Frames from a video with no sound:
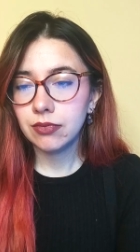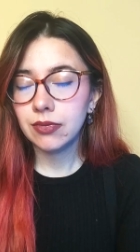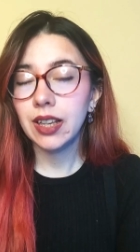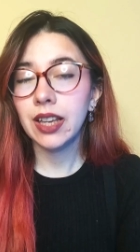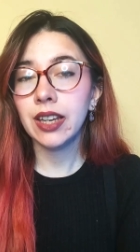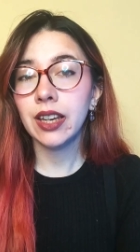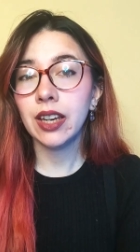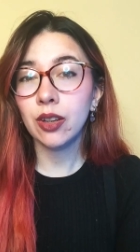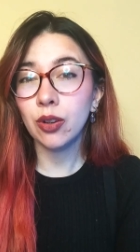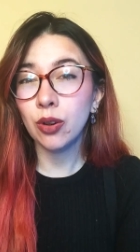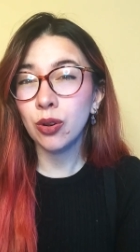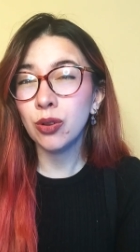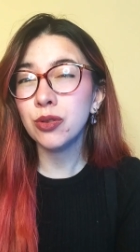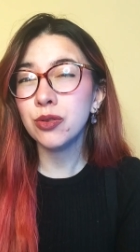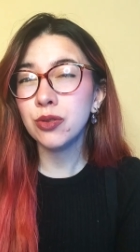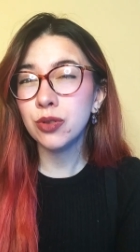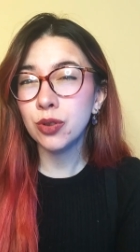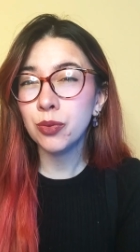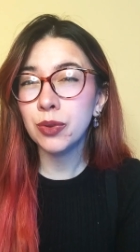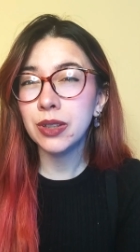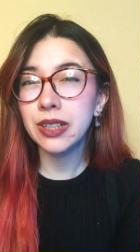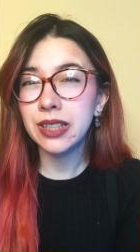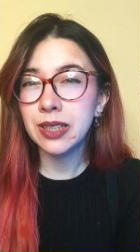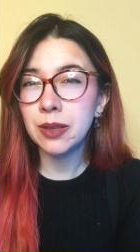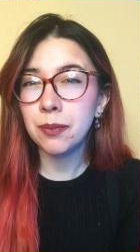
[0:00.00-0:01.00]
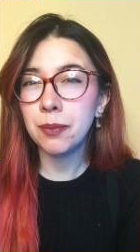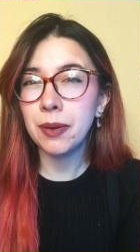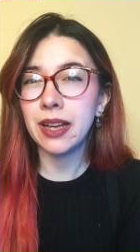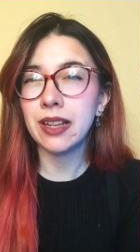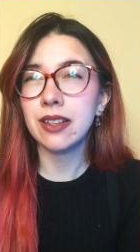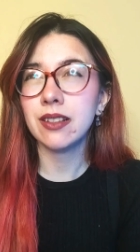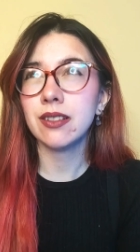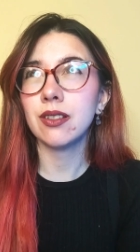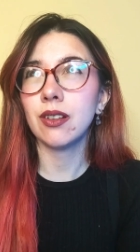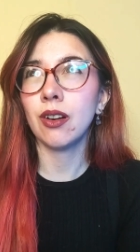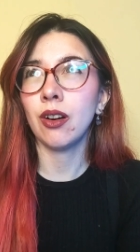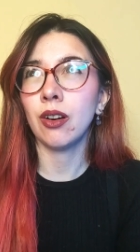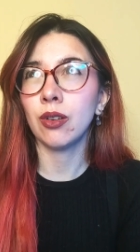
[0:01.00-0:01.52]
And it also really
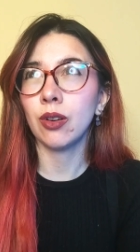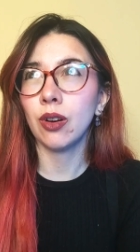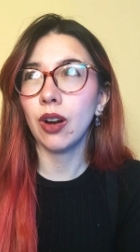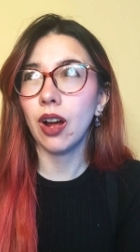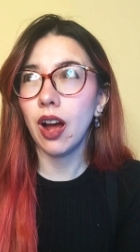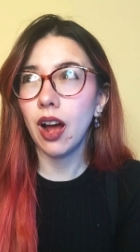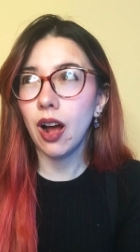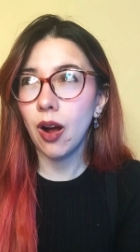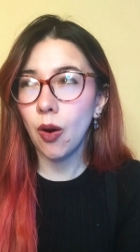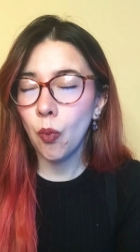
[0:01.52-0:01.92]
depends on